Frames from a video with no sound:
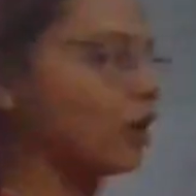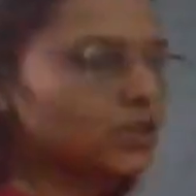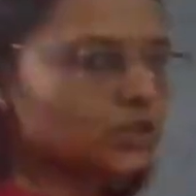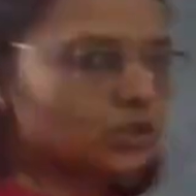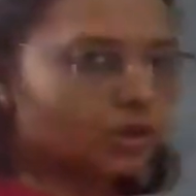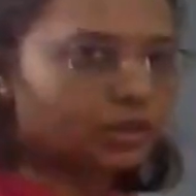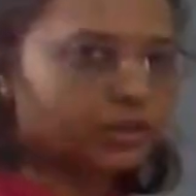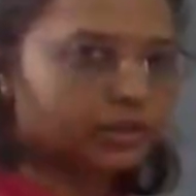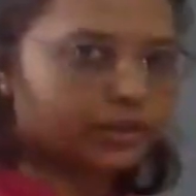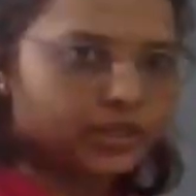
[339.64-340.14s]

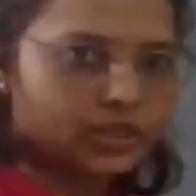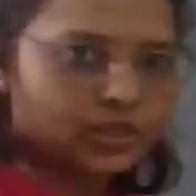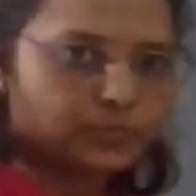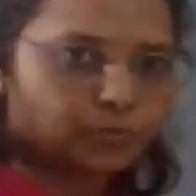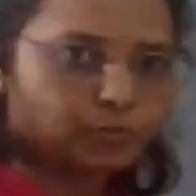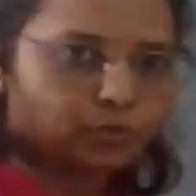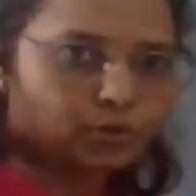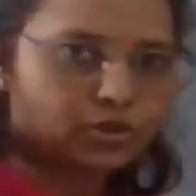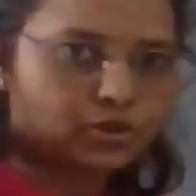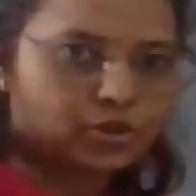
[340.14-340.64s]
falls on
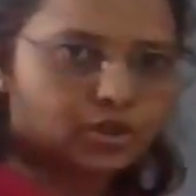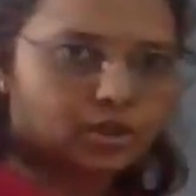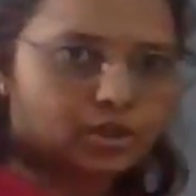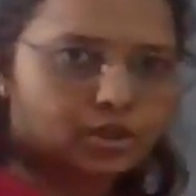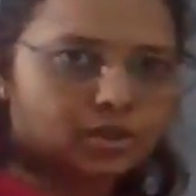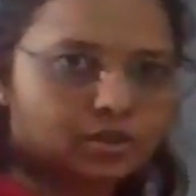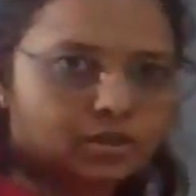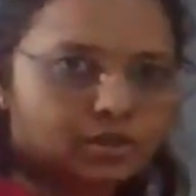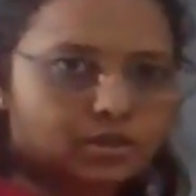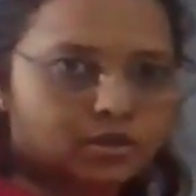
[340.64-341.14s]
this portion,
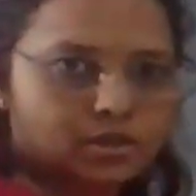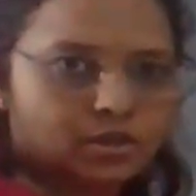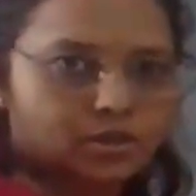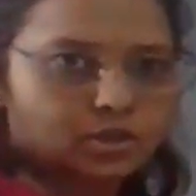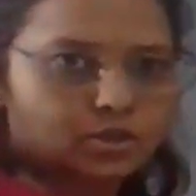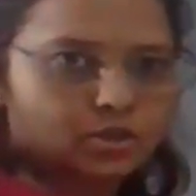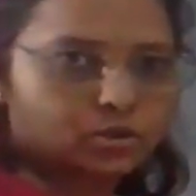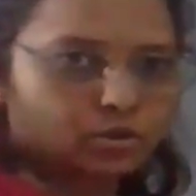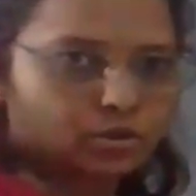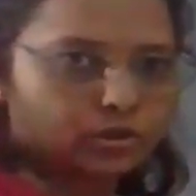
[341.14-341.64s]

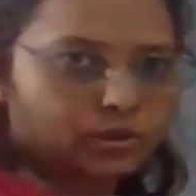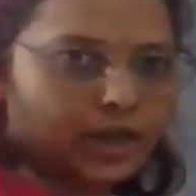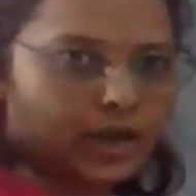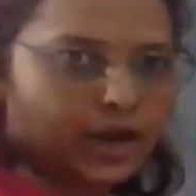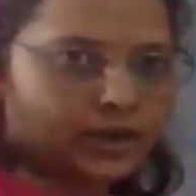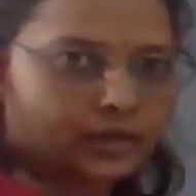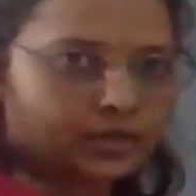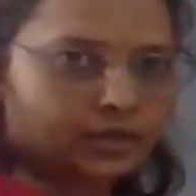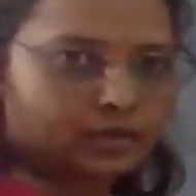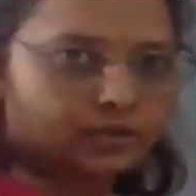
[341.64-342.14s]
so
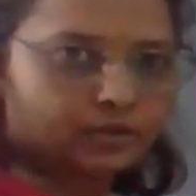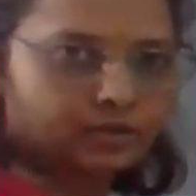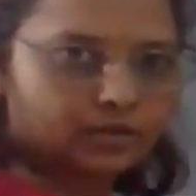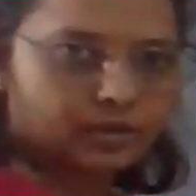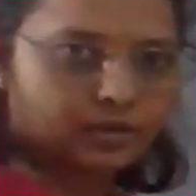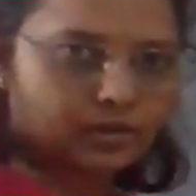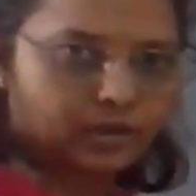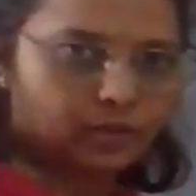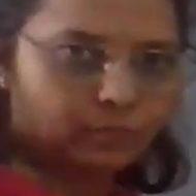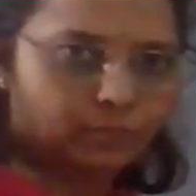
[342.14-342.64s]
that
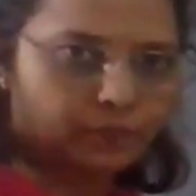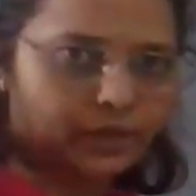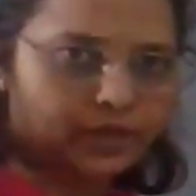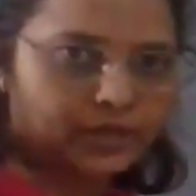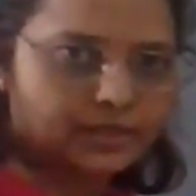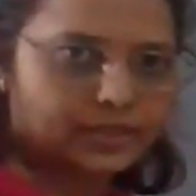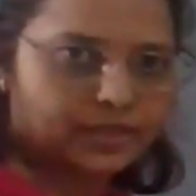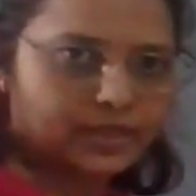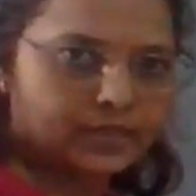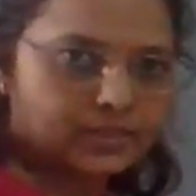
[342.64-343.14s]

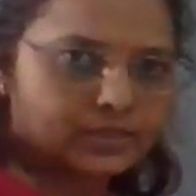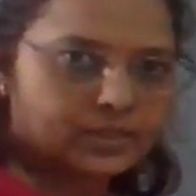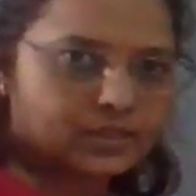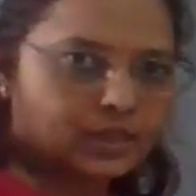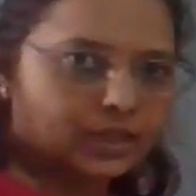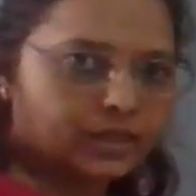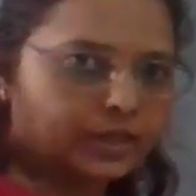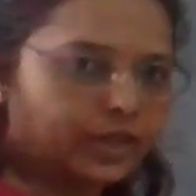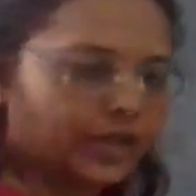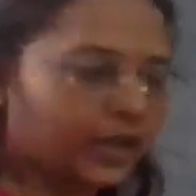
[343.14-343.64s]
represents
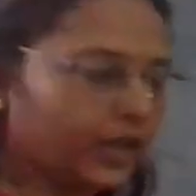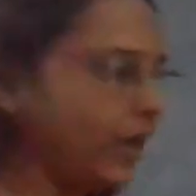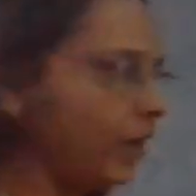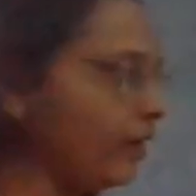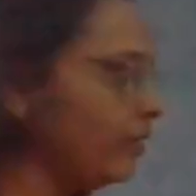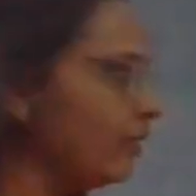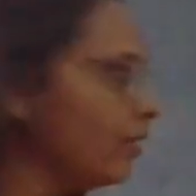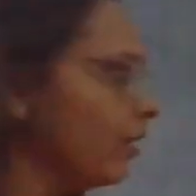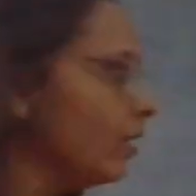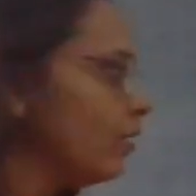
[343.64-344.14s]
the
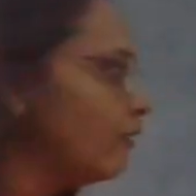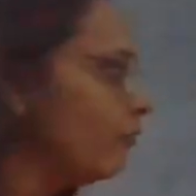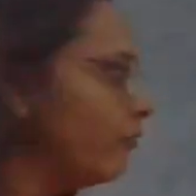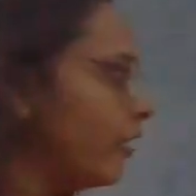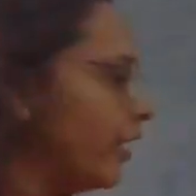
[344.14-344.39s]
day,